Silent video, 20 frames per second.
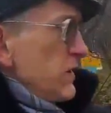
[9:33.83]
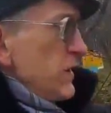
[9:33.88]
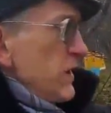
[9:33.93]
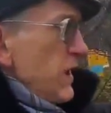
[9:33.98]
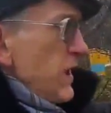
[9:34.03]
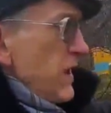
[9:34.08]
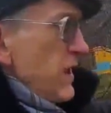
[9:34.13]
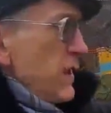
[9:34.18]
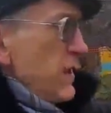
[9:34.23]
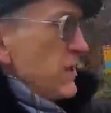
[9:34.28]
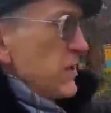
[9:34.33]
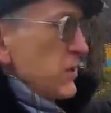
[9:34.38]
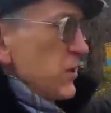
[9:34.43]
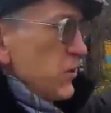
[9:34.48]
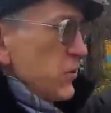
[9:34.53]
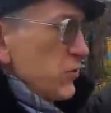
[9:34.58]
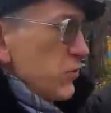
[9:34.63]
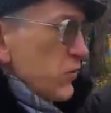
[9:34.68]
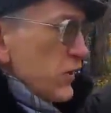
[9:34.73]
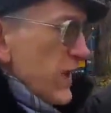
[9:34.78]
and
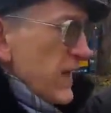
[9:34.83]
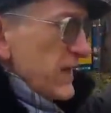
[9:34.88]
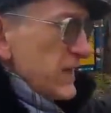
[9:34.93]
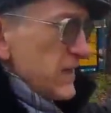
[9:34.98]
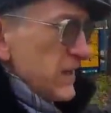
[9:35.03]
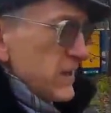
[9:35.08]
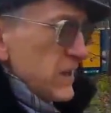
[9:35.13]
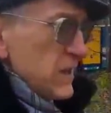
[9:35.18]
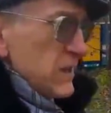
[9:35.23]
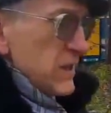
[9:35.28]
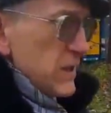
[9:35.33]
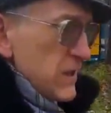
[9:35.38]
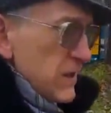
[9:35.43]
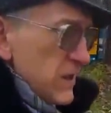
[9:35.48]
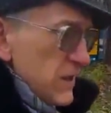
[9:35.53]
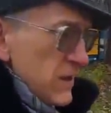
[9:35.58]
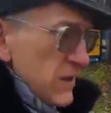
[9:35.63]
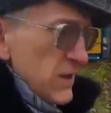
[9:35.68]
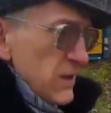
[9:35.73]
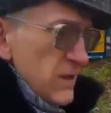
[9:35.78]
united
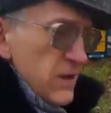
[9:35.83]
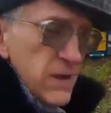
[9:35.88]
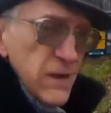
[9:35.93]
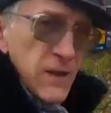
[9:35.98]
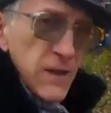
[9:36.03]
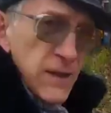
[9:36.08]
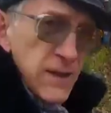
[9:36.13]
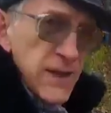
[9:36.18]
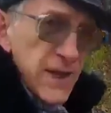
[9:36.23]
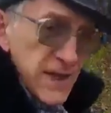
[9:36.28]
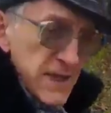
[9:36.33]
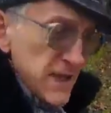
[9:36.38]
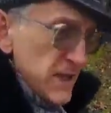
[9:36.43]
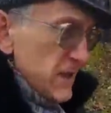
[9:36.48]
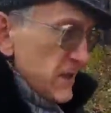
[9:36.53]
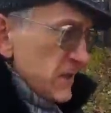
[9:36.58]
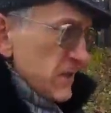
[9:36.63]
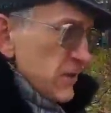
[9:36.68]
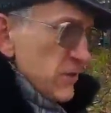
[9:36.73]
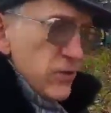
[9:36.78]
nest,
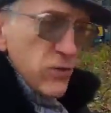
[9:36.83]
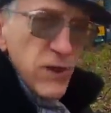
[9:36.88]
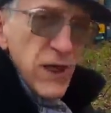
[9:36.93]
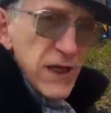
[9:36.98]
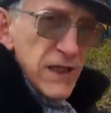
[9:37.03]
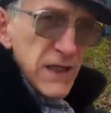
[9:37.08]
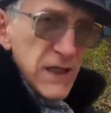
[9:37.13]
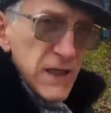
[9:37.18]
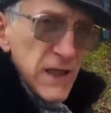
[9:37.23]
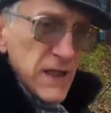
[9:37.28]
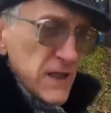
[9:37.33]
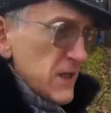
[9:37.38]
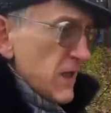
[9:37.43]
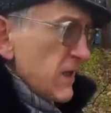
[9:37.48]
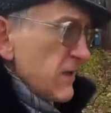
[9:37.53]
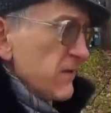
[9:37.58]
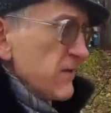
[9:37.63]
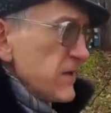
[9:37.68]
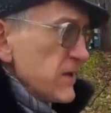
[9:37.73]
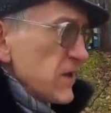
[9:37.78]

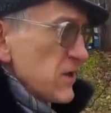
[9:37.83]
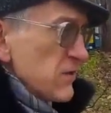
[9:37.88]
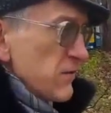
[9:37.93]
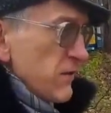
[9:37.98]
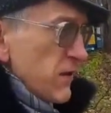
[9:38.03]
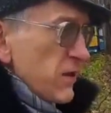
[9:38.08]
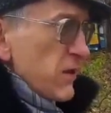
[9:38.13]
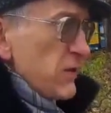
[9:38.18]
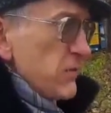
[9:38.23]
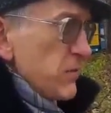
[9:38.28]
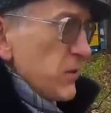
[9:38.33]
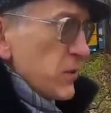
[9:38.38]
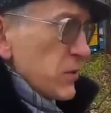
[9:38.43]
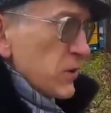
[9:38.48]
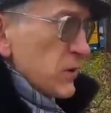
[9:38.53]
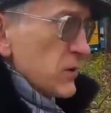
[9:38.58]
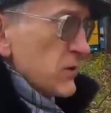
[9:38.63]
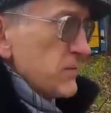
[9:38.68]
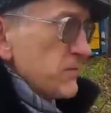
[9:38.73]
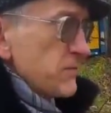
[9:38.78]
and this is very
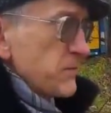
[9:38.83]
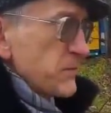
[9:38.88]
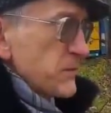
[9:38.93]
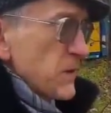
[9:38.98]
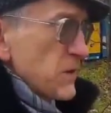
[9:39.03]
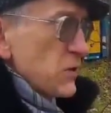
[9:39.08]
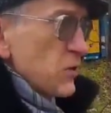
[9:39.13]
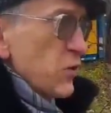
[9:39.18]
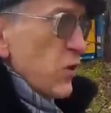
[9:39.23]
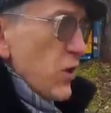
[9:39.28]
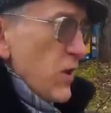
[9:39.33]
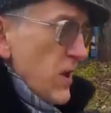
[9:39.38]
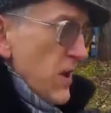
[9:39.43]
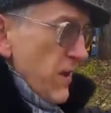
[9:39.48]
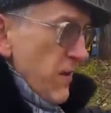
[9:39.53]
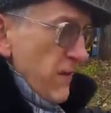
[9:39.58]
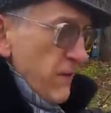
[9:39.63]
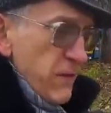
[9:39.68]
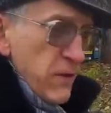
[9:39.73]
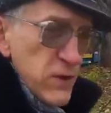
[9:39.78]
important. So
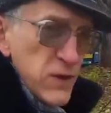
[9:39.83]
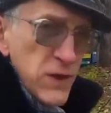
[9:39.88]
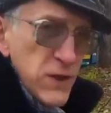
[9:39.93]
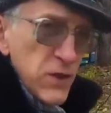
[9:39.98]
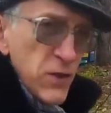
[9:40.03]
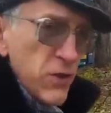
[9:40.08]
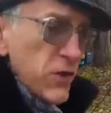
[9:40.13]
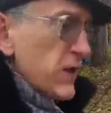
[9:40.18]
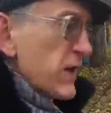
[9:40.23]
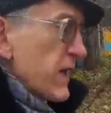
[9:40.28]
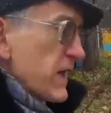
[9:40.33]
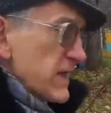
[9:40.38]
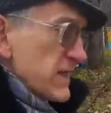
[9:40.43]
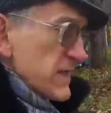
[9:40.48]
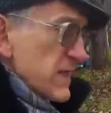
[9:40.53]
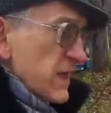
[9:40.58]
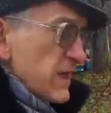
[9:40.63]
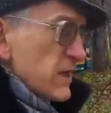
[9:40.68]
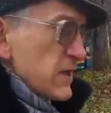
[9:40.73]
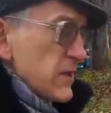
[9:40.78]
third story and
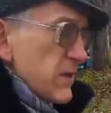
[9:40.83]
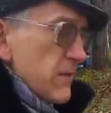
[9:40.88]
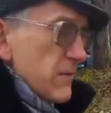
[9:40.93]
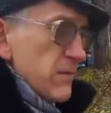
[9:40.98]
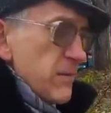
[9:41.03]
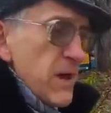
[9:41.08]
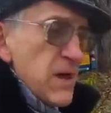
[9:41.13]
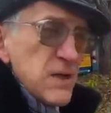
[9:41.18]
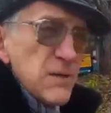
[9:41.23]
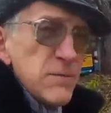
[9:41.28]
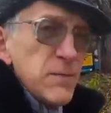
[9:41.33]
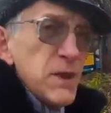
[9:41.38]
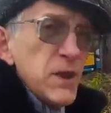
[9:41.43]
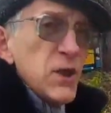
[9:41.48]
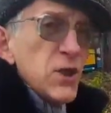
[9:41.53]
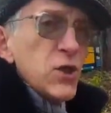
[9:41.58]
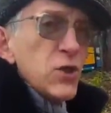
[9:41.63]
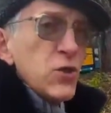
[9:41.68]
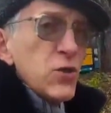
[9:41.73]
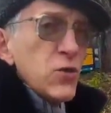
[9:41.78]
second must be
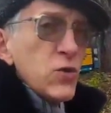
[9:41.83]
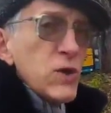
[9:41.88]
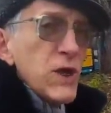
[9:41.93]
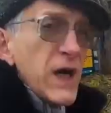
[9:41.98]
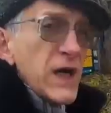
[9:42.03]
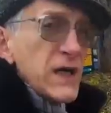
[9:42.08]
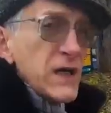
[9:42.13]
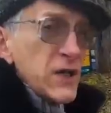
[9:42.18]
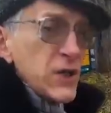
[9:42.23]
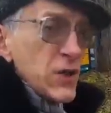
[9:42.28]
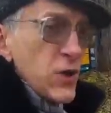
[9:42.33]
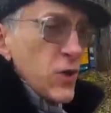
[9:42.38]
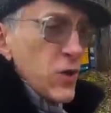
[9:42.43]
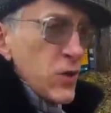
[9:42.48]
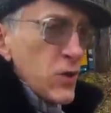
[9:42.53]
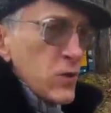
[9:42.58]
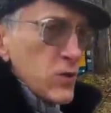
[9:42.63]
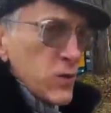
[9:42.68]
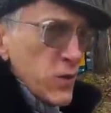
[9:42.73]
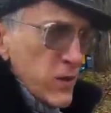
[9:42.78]
united
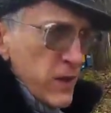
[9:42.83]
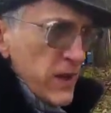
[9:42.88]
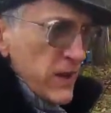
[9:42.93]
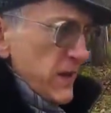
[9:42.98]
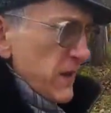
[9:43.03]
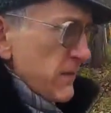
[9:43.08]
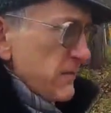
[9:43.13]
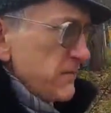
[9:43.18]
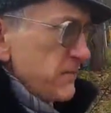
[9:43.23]
all together,